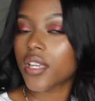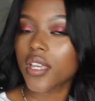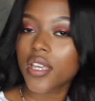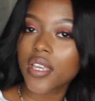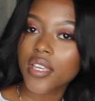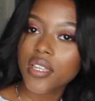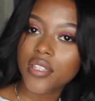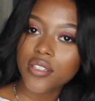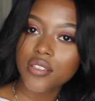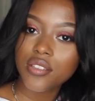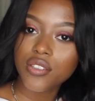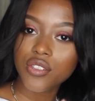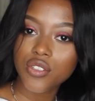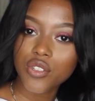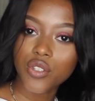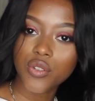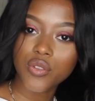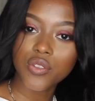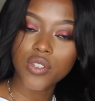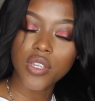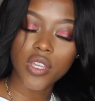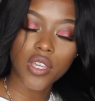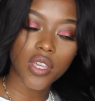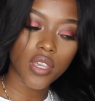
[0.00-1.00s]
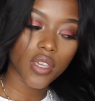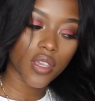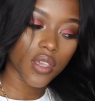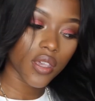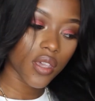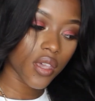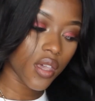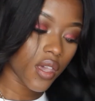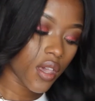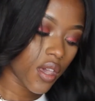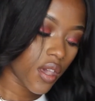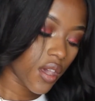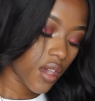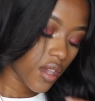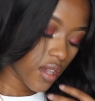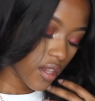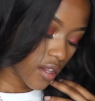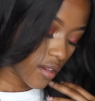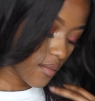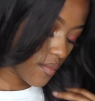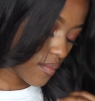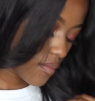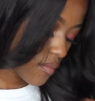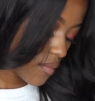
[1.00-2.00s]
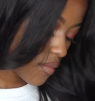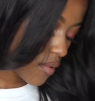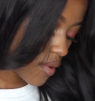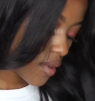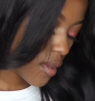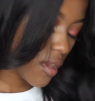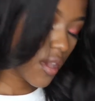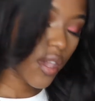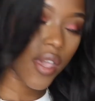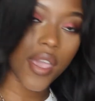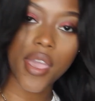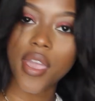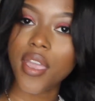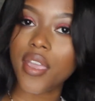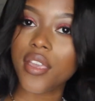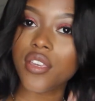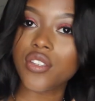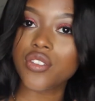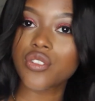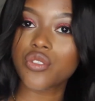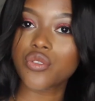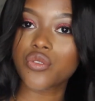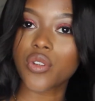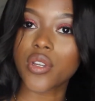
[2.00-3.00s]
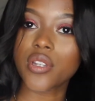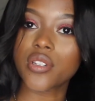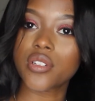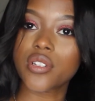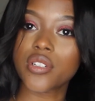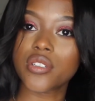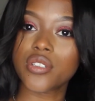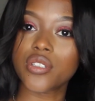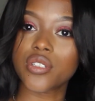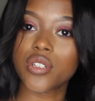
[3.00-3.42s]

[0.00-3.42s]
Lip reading: is using a straightener